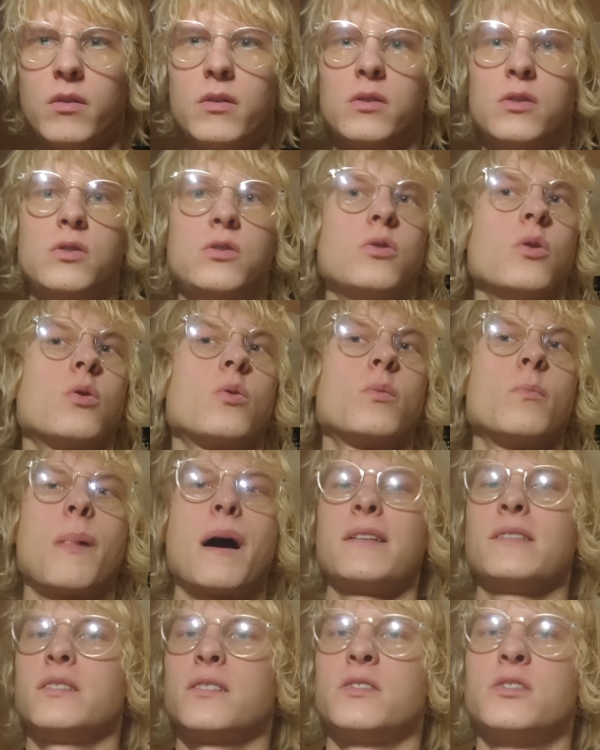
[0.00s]
Your
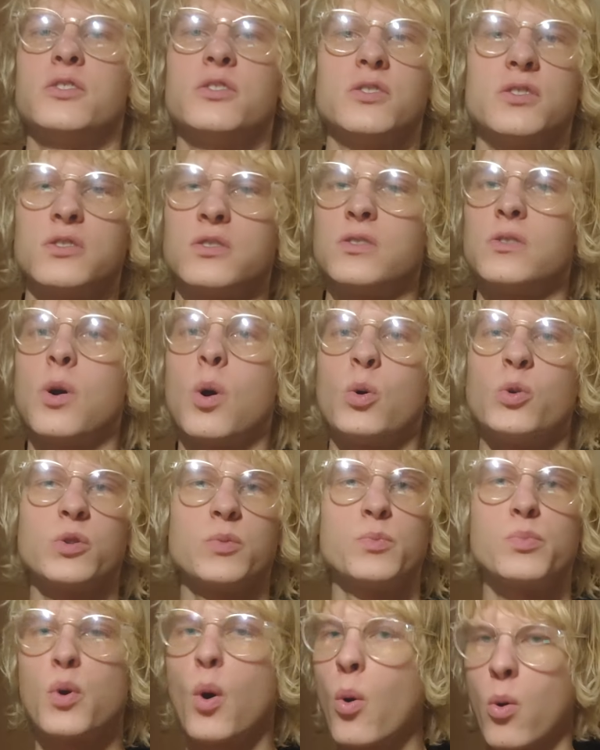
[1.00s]
mindset just goes
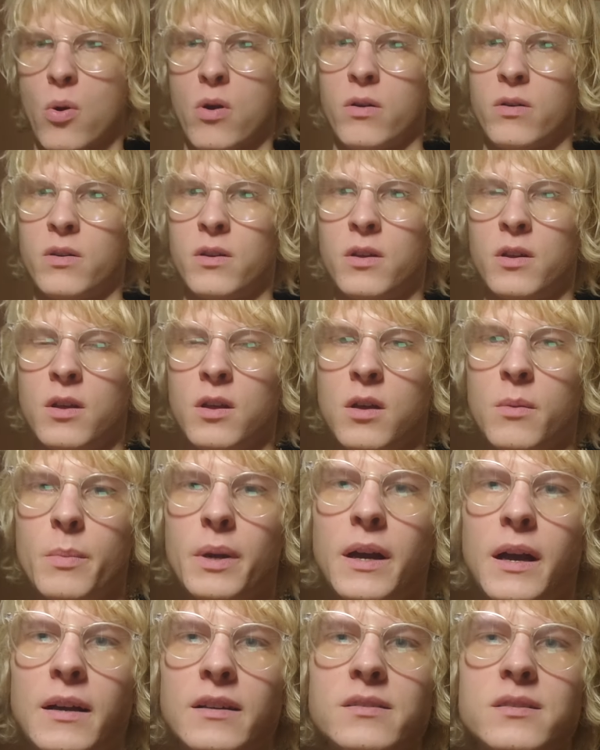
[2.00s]
broke
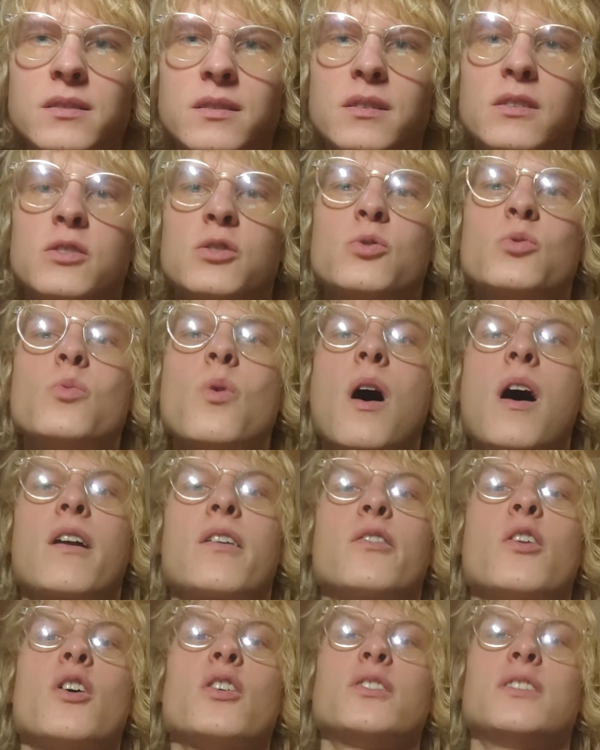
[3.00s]
because you are
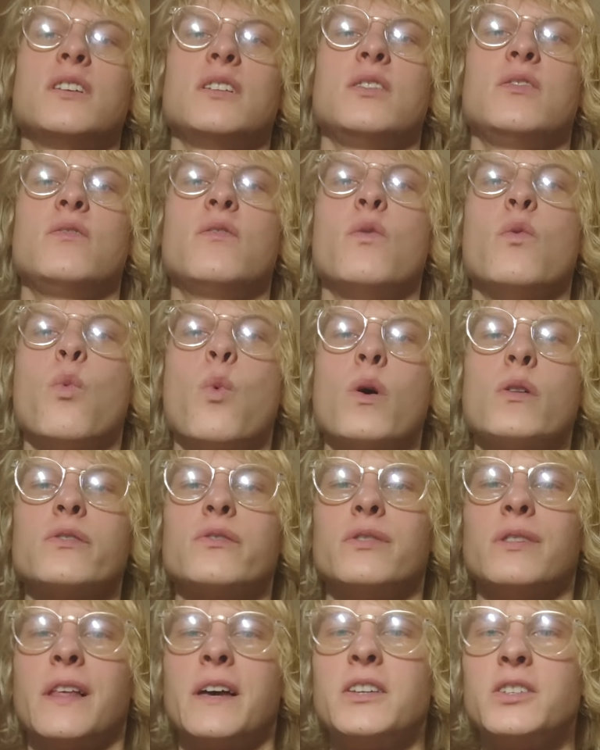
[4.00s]
not in one
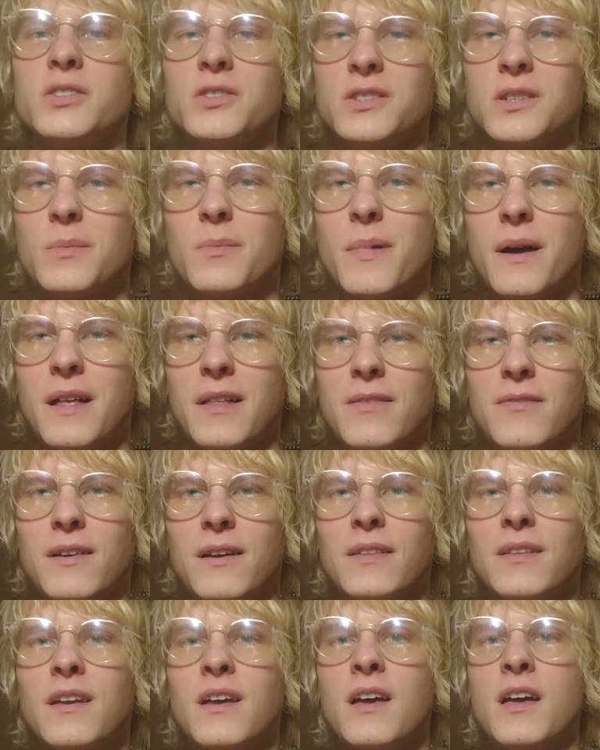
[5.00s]
relationship, and
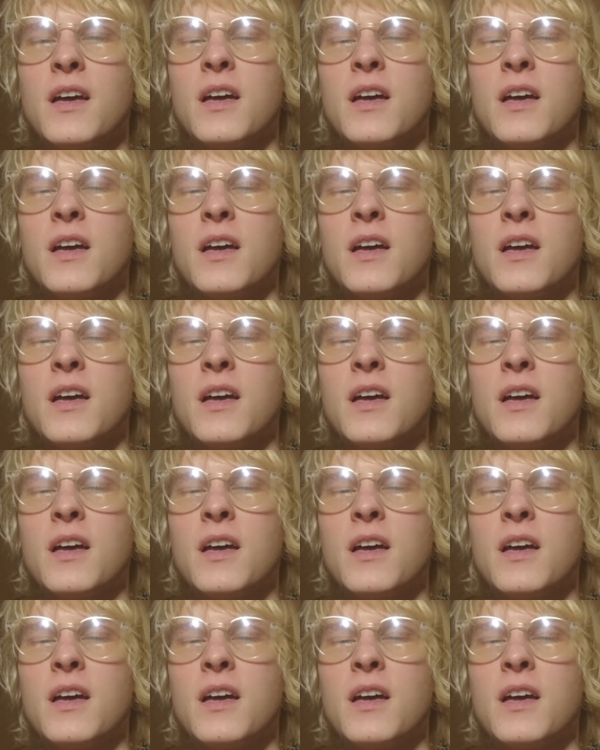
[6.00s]
then